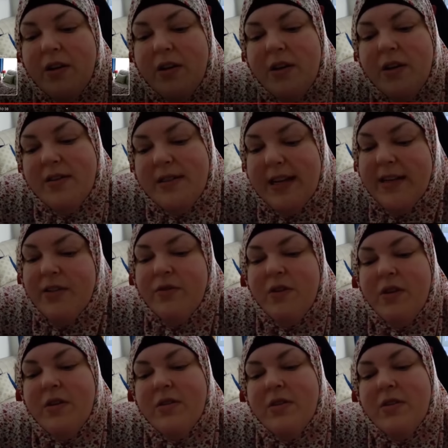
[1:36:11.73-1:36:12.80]
Standing too
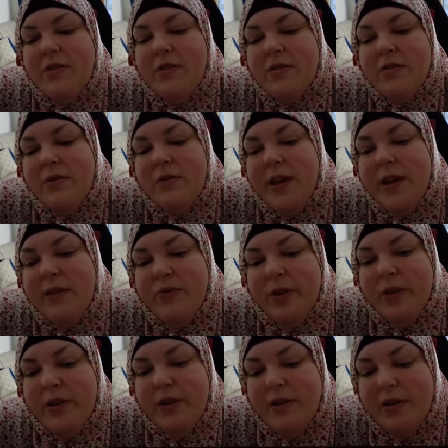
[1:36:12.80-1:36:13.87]
long, doing
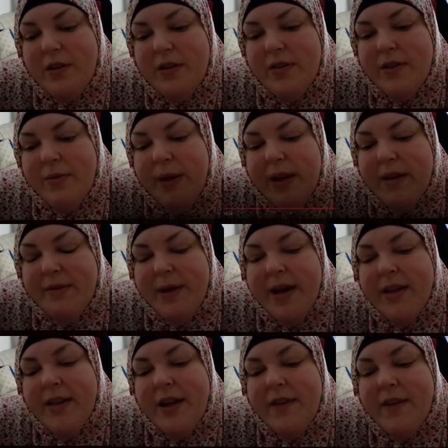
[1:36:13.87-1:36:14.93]
housework. The pain comes back, and
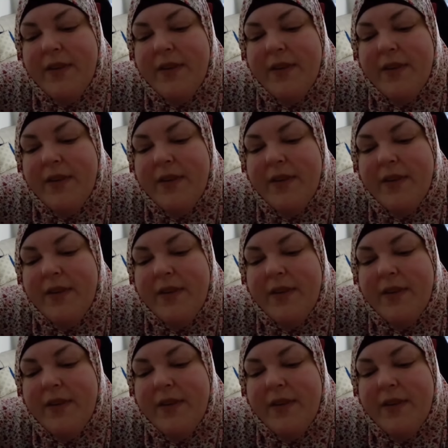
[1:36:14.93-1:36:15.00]
then I have to lay